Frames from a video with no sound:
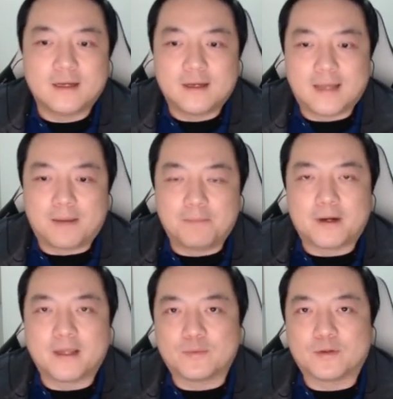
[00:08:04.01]
our
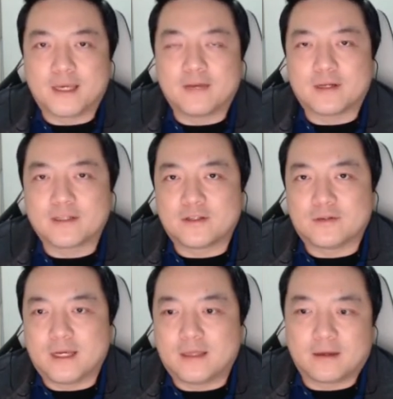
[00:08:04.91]
body will gear us to
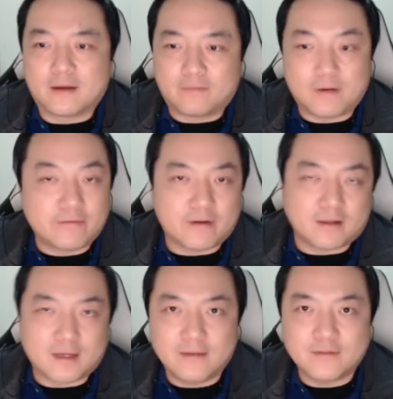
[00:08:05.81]
either run for our
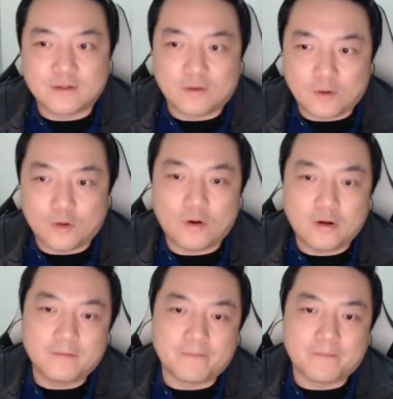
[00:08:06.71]
lives, or